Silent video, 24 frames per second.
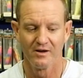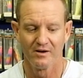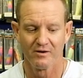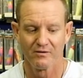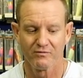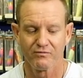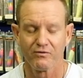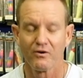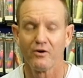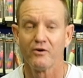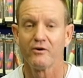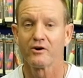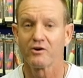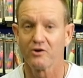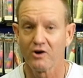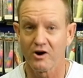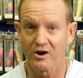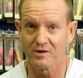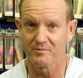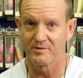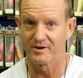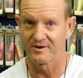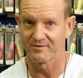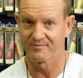
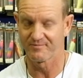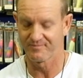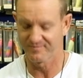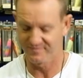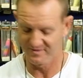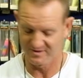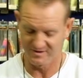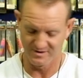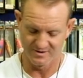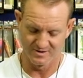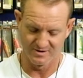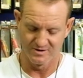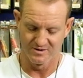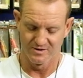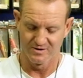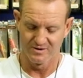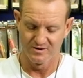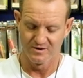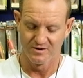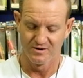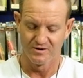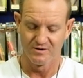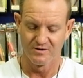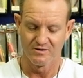Fluorocarbon.
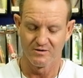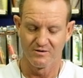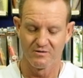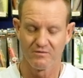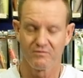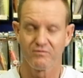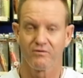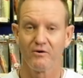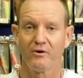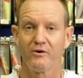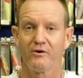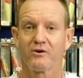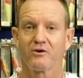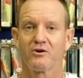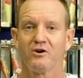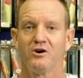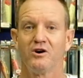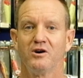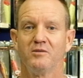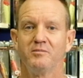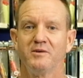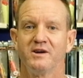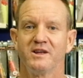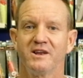
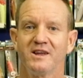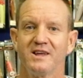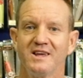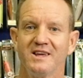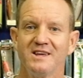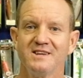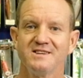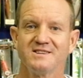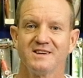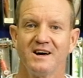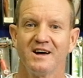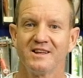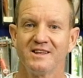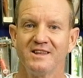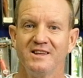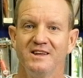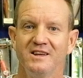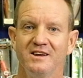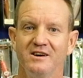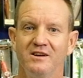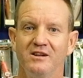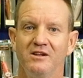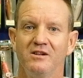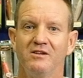Fluorocarbon is
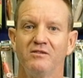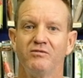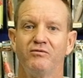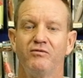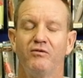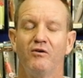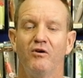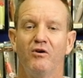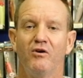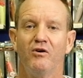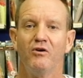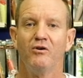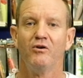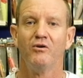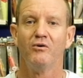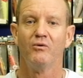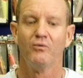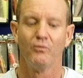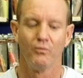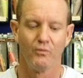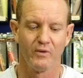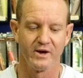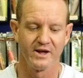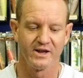ideal for
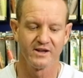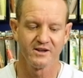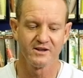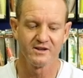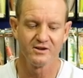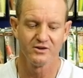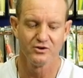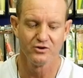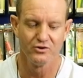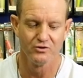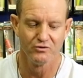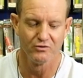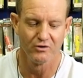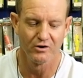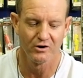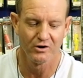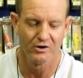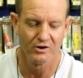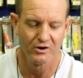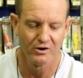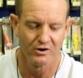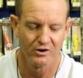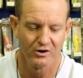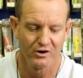when you
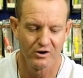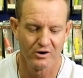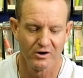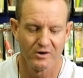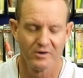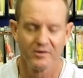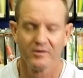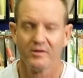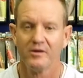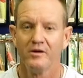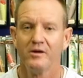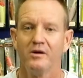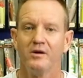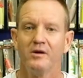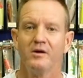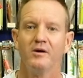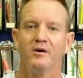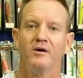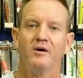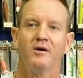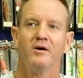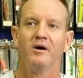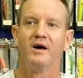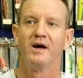are
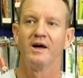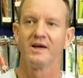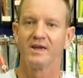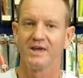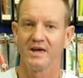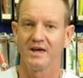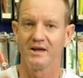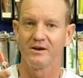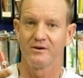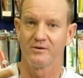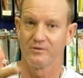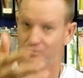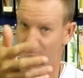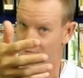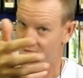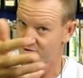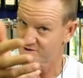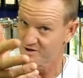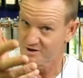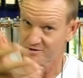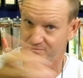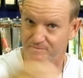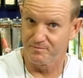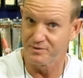Again,
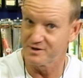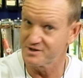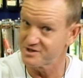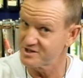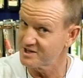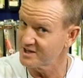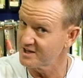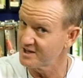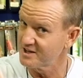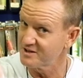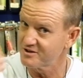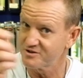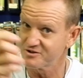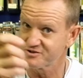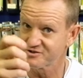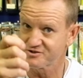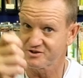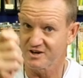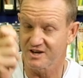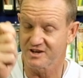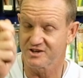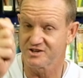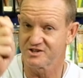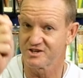also pitching into
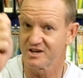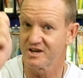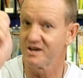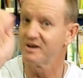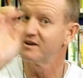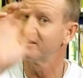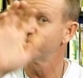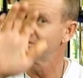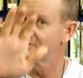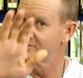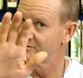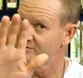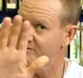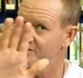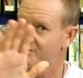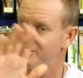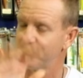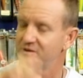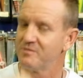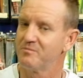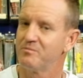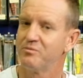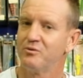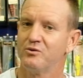structure,
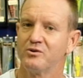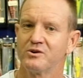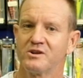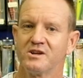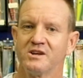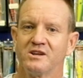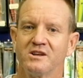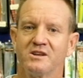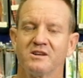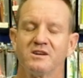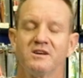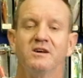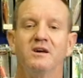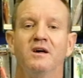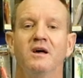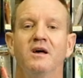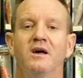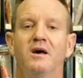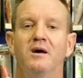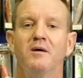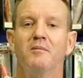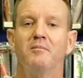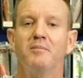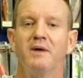very important,
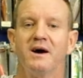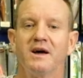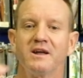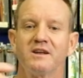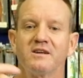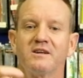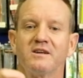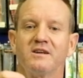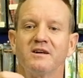but